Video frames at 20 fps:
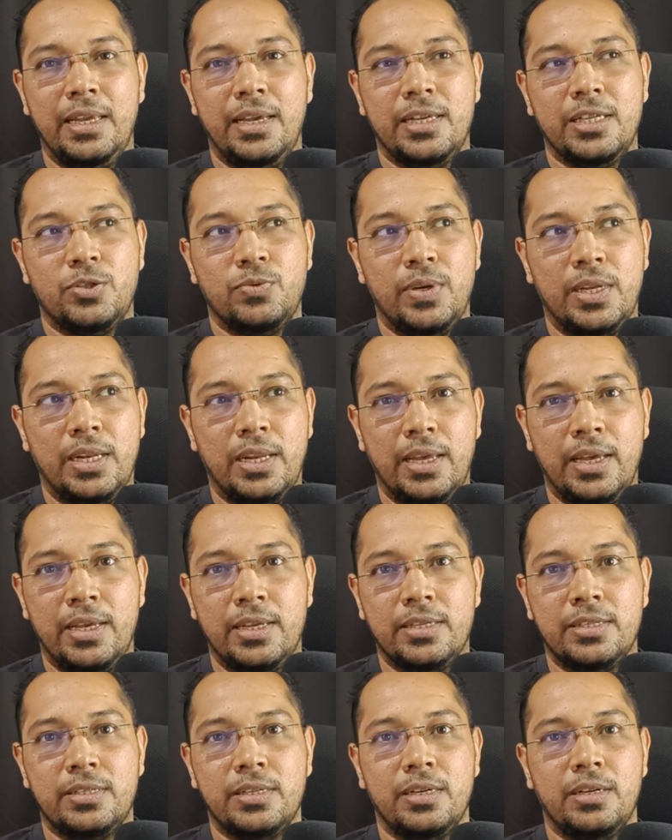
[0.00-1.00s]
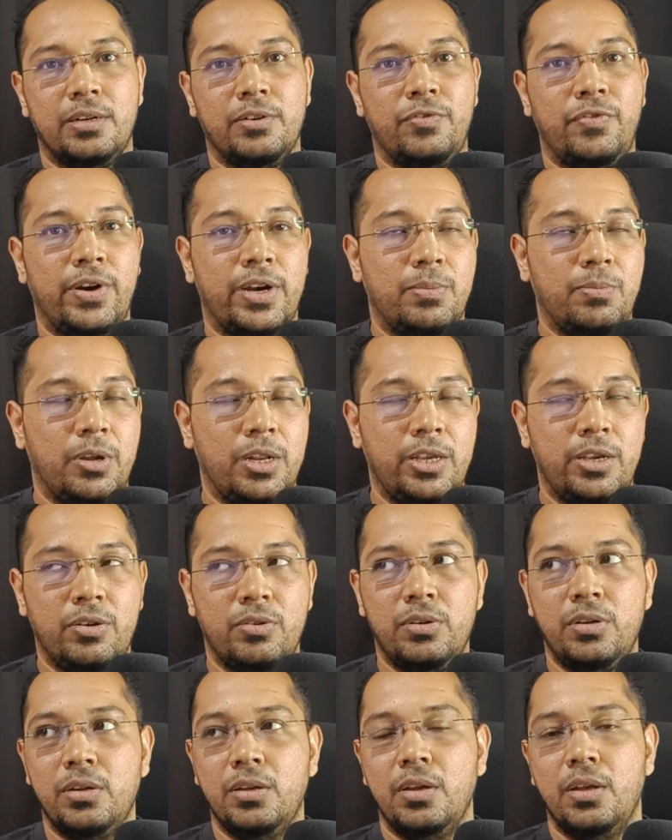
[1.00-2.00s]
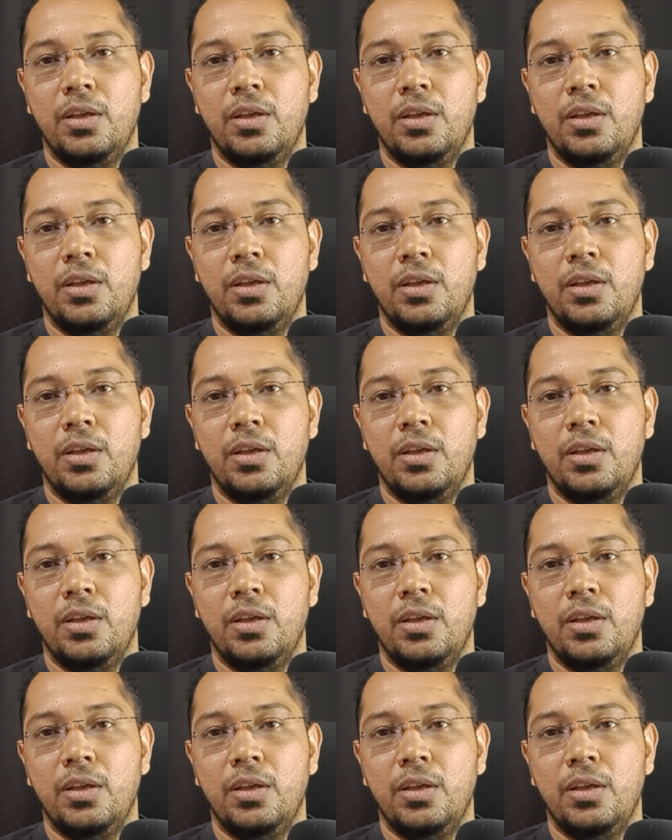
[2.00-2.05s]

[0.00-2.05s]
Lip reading: as well as a fat molecule,